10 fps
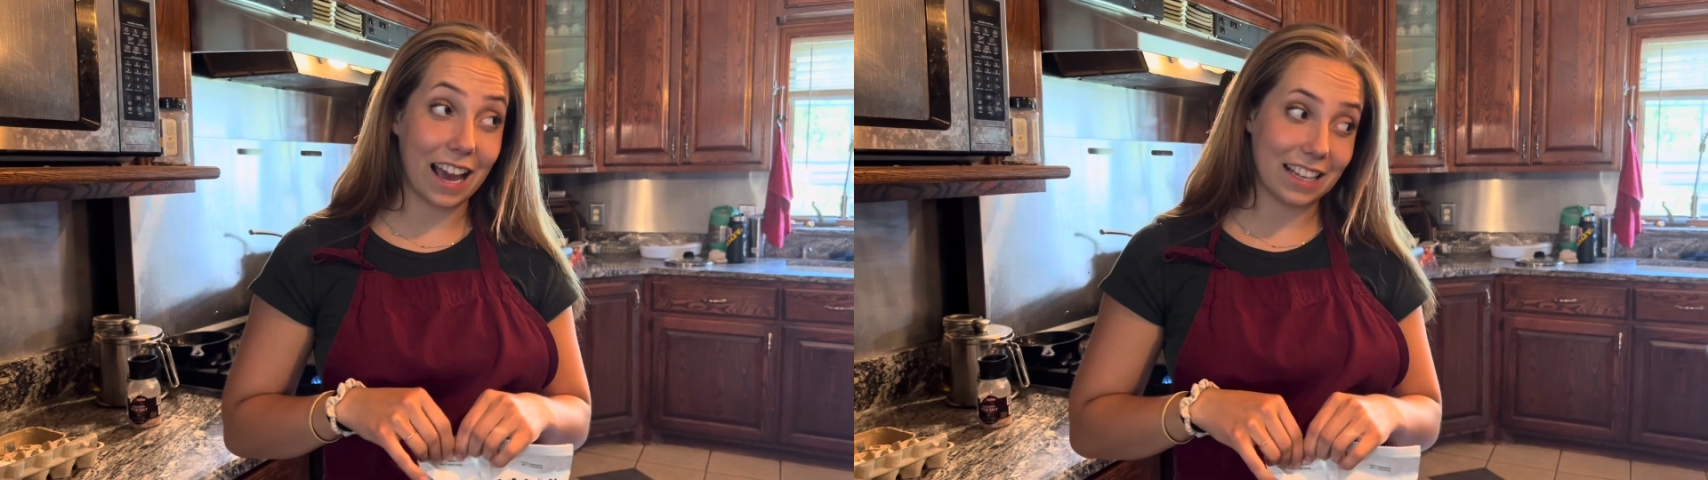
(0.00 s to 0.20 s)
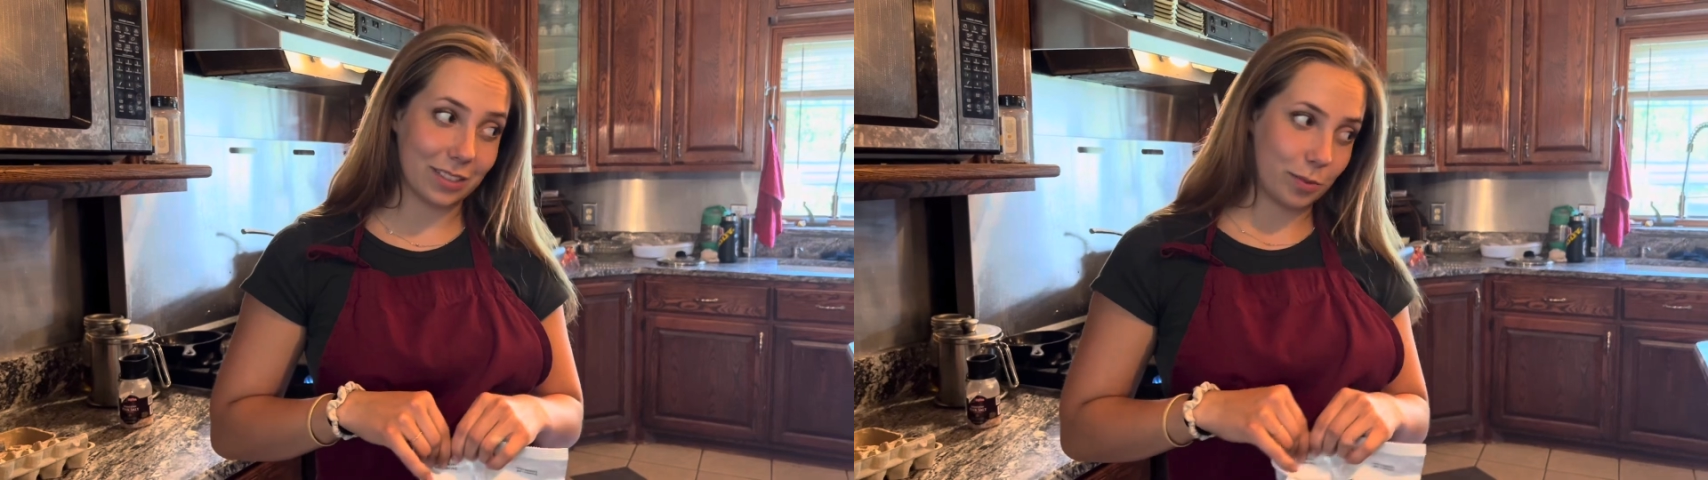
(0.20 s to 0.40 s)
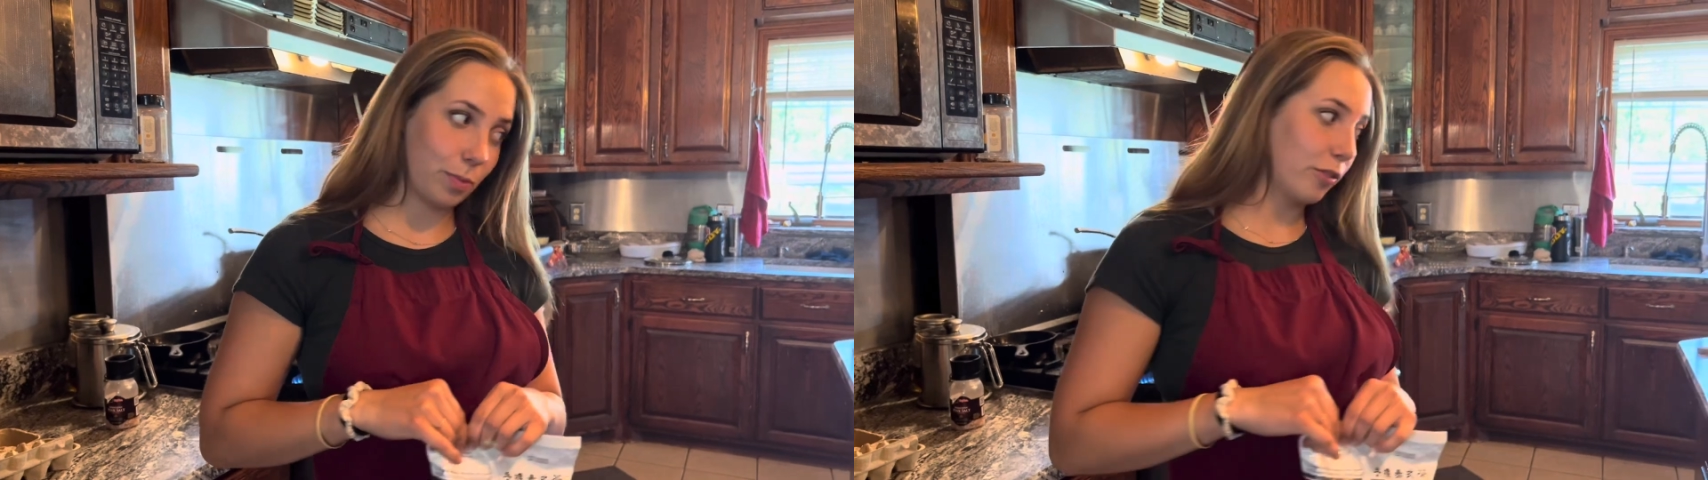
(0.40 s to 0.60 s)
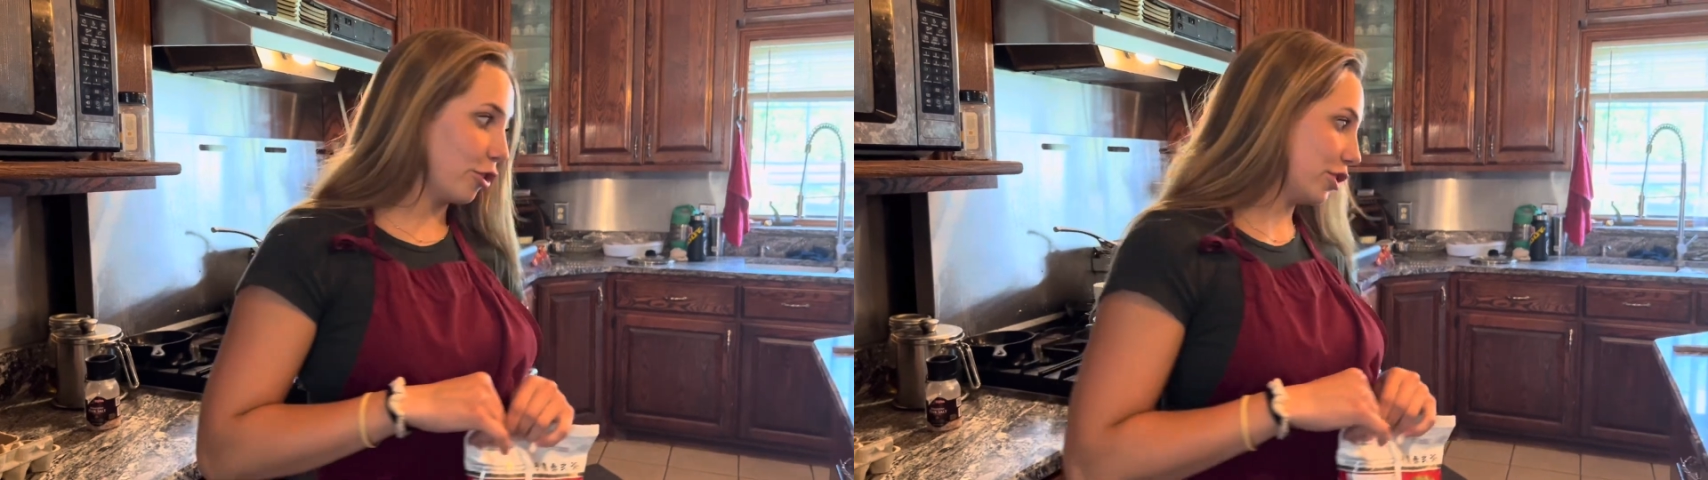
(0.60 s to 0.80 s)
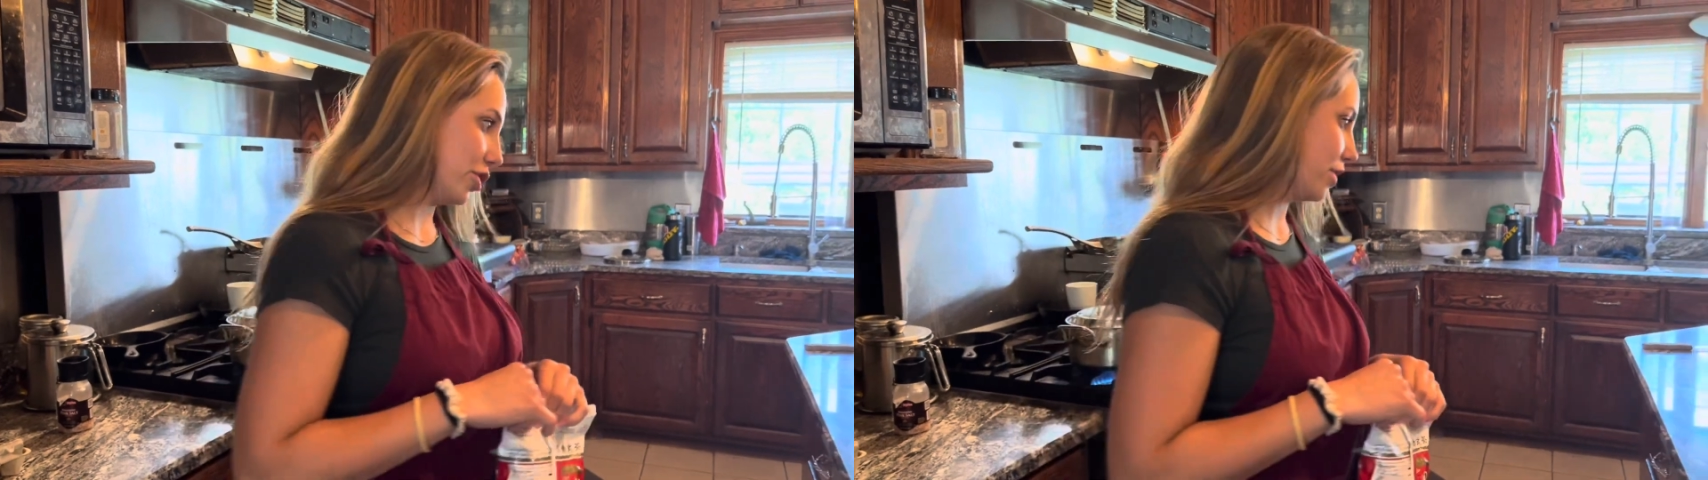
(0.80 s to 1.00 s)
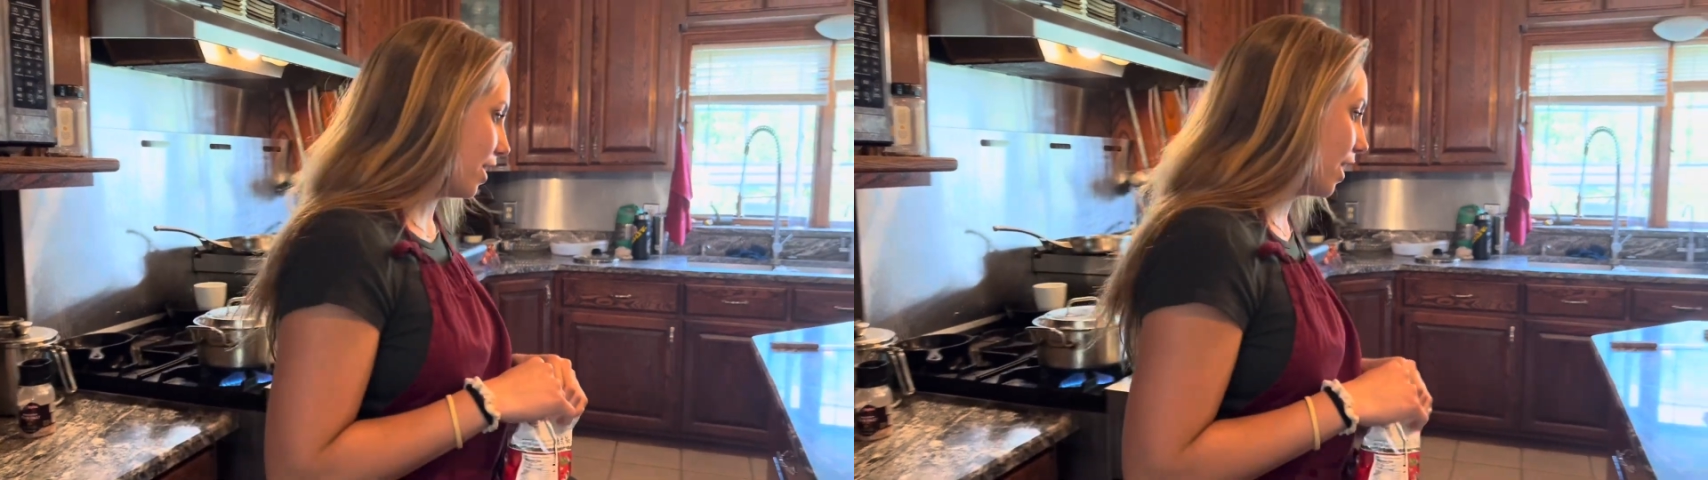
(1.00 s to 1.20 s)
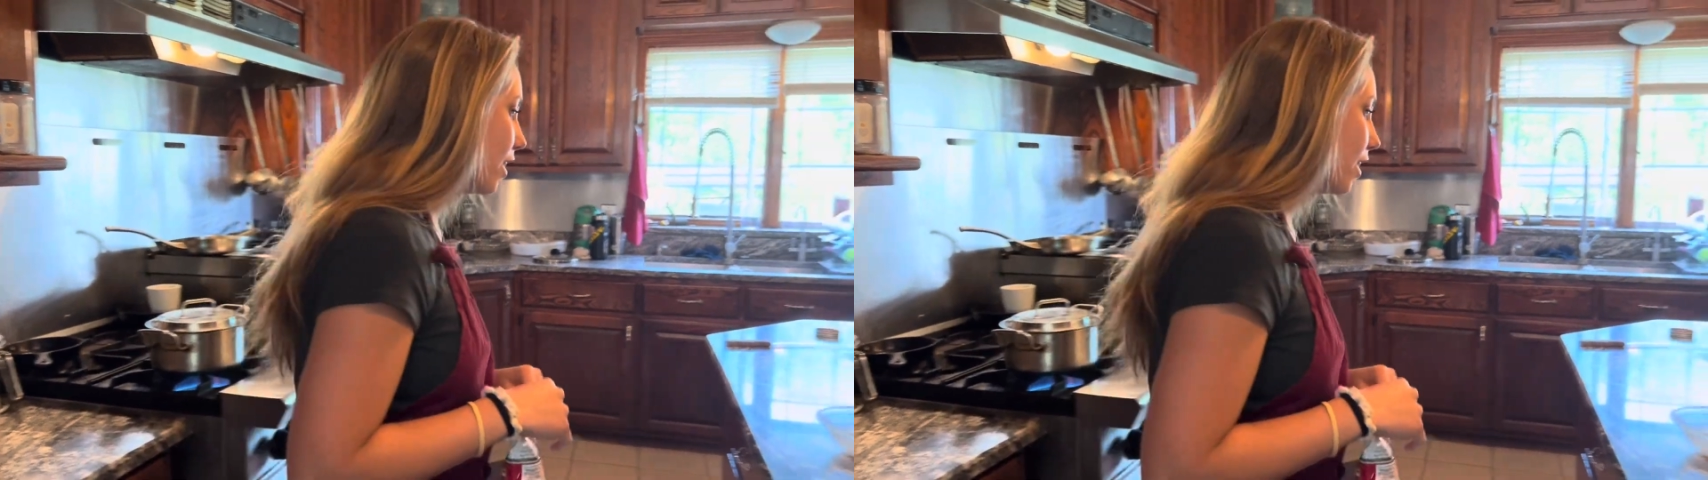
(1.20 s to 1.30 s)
iced beverage today.